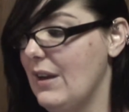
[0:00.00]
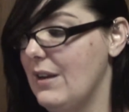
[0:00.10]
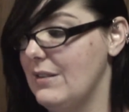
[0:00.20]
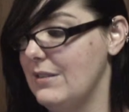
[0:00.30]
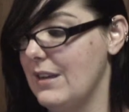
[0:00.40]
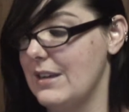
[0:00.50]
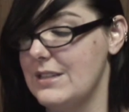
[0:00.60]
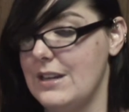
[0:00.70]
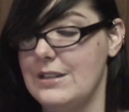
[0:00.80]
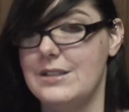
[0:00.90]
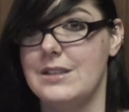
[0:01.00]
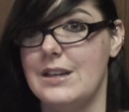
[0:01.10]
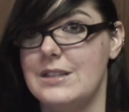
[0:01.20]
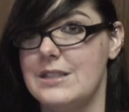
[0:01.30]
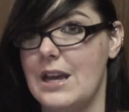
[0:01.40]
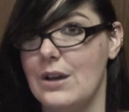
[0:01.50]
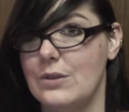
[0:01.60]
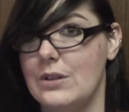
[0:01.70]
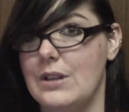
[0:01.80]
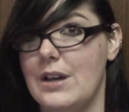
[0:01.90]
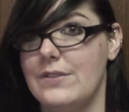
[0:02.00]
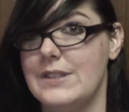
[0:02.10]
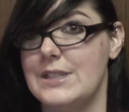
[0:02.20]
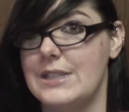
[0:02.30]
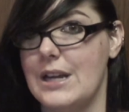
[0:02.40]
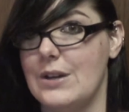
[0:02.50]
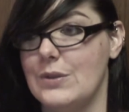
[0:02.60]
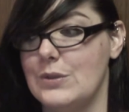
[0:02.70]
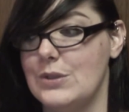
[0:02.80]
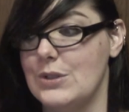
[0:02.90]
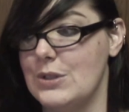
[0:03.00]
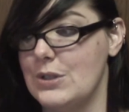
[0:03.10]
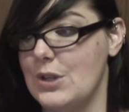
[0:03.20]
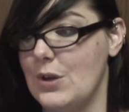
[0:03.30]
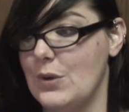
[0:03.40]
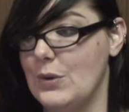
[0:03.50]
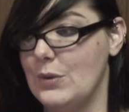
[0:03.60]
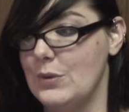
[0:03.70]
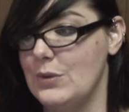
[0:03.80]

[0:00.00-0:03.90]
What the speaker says: And like I said, it's like sound, a lot of it's sound, so